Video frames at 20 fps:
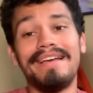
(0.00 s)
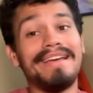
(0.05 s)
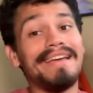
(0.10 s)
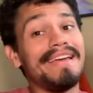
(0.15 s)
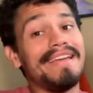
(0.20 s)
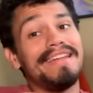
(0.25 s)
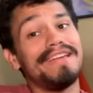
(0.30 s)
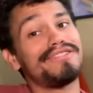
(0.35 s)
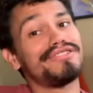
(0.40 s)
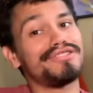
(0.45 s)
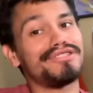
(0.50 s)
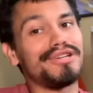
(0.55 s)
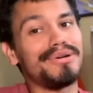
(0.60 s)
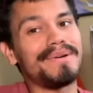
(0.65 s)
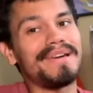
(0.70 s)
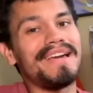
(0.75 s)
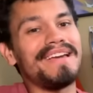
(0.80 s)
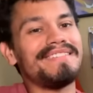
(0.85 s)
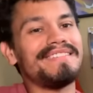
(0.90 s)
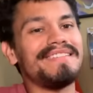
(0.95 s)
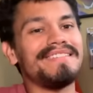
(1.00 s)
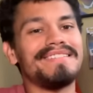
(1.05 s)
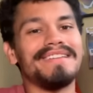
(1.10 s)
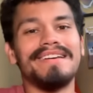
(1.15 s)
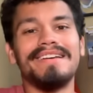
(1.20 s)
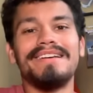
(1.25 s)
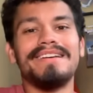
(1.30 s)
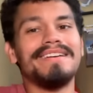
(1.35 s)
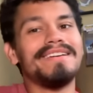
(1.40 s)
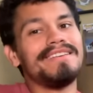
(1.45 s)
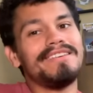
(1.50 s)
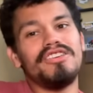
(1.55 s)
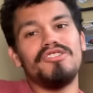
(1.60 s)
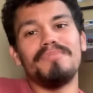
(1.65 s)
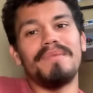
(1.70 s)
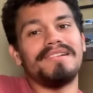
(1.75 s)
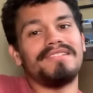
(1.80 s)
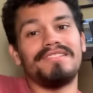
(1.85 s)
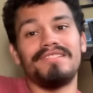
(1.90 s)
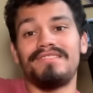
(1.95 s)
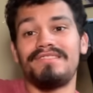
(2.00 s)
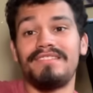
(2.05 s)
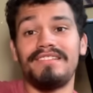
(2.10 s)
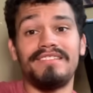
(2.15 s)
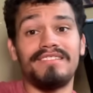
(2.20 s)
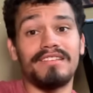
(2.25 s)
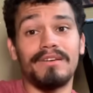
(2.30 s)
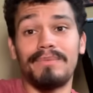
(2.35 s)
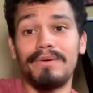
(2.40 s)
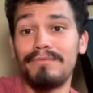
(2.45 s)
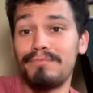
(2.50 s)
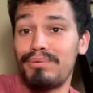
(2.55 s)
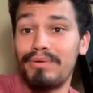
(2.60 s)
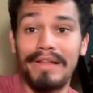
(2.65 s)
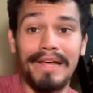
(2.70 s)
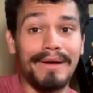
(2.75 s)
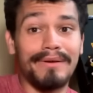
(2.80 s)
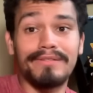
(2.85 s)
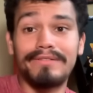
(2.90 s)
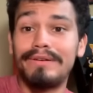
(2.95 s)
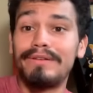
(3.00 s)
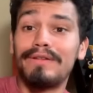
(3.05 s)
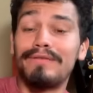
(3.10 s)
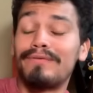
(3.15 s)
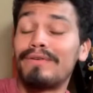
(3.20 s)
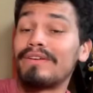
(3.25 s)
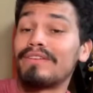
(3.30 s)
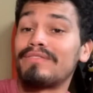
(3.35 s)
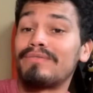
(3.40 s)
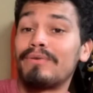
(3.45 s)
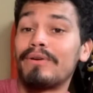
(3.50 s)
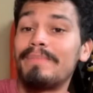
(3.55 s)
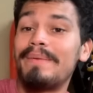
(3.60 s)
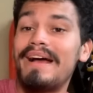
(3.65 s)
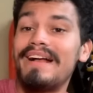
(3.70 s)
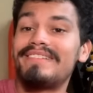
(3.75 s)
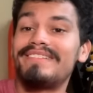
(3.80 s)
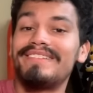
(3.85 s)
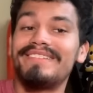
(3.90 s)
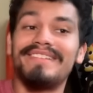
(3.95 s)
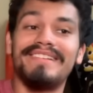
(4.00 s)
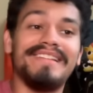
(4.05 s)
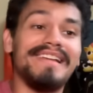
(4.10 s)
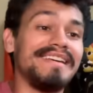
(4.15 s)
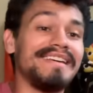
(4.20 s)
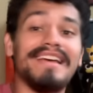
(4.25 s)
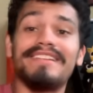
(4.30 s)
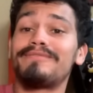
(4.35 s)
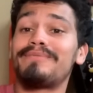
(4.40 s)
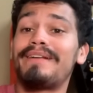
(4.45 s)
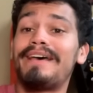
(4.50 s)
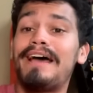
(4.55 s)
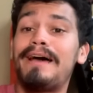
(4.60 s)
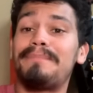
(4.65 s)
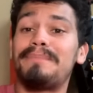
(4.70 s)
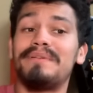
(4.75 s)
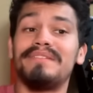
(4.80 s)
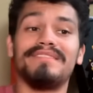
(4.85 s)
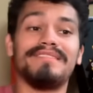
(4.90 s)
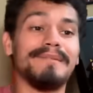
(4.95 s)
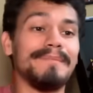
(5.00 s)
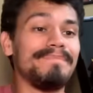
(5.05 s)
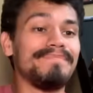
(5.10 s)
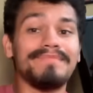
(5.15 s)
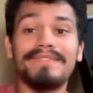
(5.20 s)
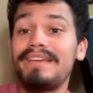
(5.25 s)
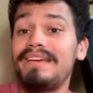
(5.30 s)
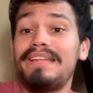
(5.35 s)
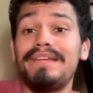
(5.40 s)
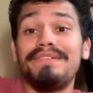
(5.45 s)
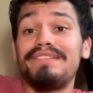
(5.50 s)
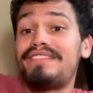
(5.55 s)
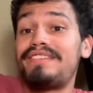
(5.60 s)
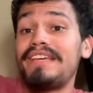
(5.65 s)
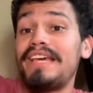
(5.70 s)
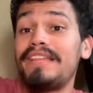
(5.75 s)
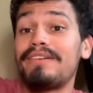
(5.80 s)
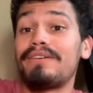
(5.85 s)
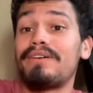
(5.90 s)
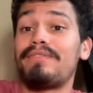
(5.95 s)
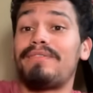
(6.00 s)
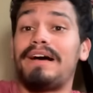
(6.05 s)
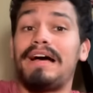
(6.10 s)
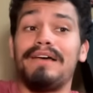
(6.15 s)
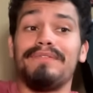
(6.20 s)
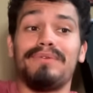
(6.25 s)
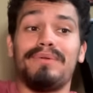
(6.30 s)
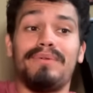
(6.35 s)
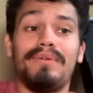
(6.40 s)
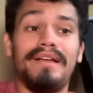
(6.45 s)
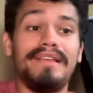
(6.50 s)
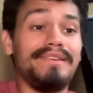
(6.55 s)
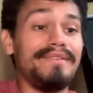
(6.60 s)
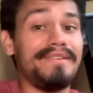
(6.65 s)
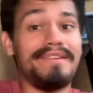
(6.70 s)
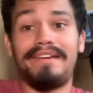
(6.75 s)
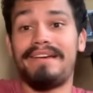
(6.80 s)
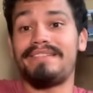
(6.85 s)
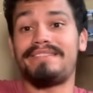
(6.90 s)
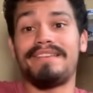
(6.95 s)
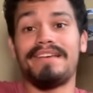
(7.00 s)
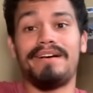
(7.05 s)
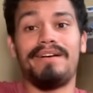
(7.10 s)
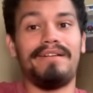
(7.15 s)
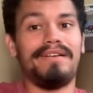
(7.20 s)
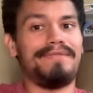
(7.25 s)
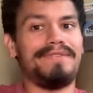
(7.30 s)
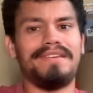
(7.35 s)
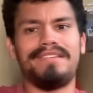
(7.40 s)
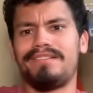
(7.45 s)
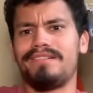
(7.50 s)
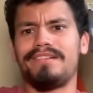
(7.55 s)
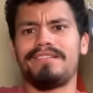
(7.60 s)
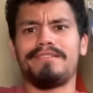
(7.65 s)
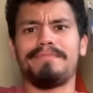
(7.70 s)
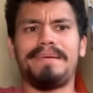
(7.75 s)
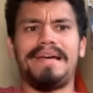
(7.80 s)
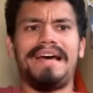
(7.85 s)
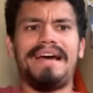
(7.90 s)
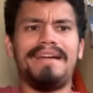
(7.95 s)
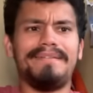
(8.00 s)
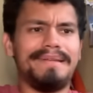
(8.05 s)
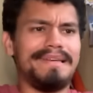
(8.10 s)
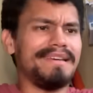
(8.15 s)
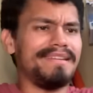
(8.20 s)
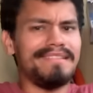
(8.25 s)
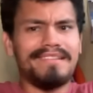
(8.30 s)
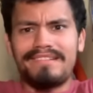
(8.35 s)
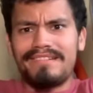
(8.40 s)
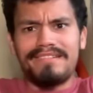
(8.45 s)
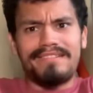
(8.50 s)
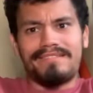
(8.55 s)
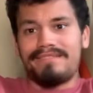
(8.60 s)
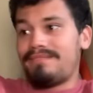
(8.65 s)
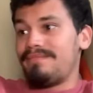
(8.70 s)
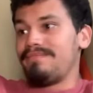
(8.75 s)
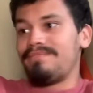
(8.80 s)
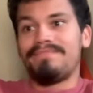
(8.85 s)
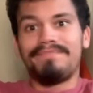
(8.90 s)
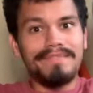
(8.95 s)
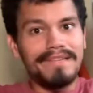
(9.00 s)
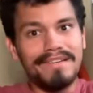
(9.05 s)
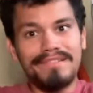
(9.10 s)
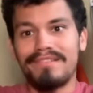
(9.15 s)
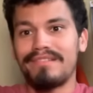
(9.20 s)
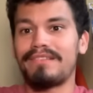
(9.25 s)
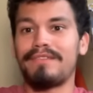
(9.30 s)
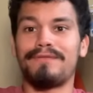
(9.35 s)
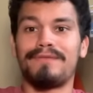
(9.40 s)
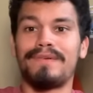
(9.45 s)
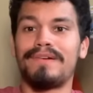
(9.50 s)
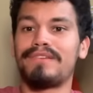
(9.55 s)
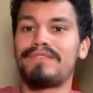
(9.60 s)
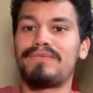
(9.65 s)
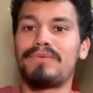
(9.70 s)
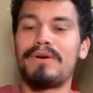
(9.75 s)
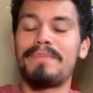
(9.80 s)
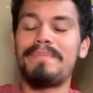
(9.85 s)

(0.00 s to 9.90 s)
initial showcases, you might just see someone plow through the first 4 matches, and then guess what happens? You didn't even see the revival, and you can't tell if he's good or bad because it's just the first 4